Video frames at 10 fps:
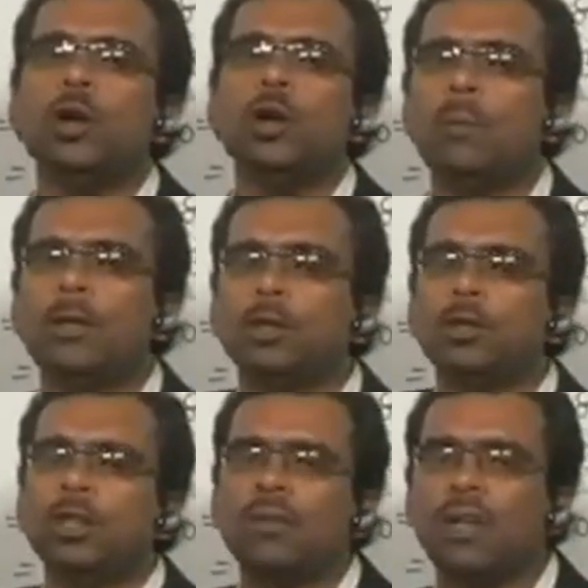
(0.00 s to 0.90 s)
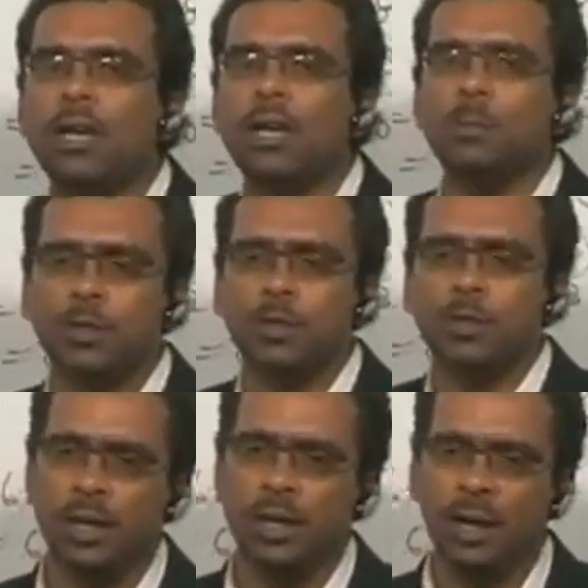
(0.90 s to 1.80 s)
during operations of the
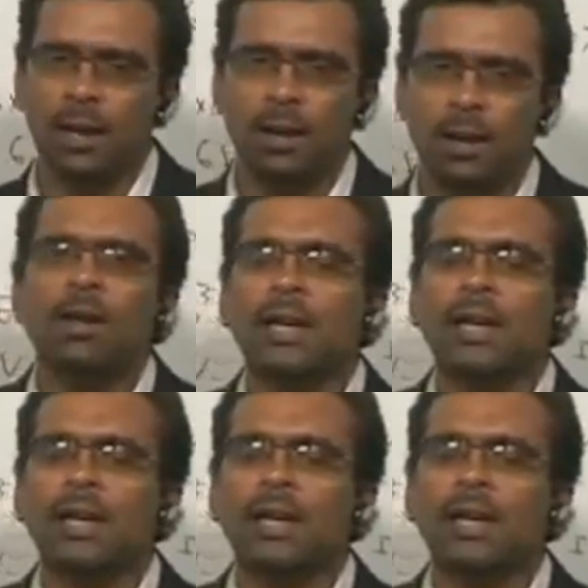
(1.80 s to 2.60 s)
input signal.